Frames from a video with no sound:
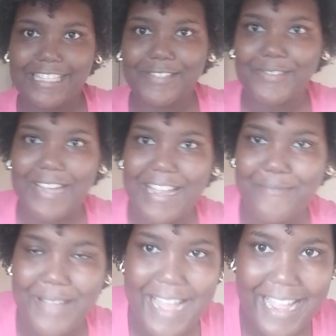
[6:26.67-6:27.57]
so I'm
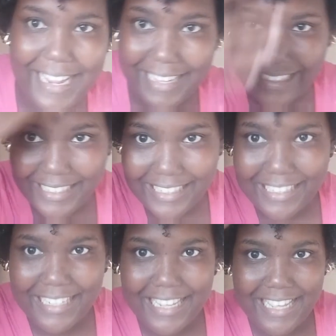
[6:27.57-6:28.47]
back.
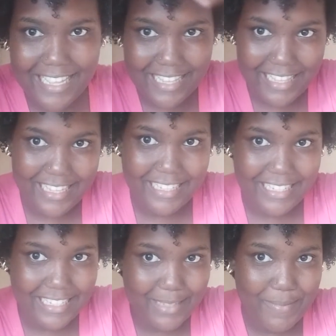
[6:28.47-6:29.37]
This
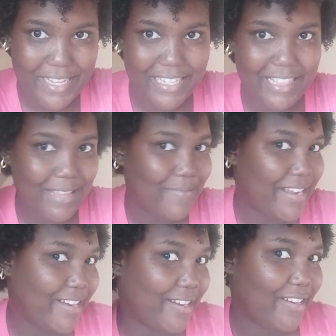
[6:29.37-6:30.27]
is basically my
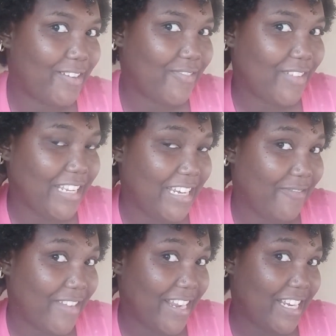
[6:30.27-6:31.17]
hair fully
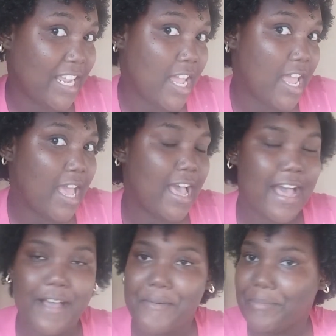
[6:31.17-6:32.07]
defined.
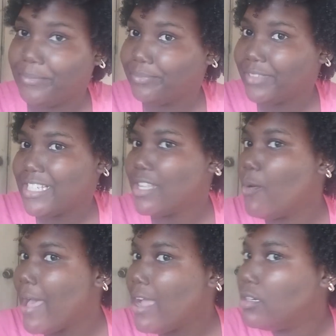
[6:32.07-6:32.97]
It's still
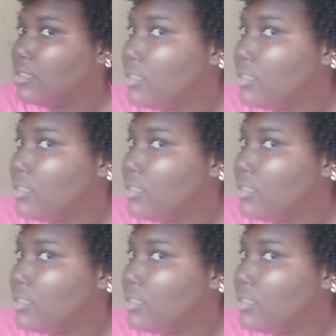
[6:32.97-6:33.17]
wet,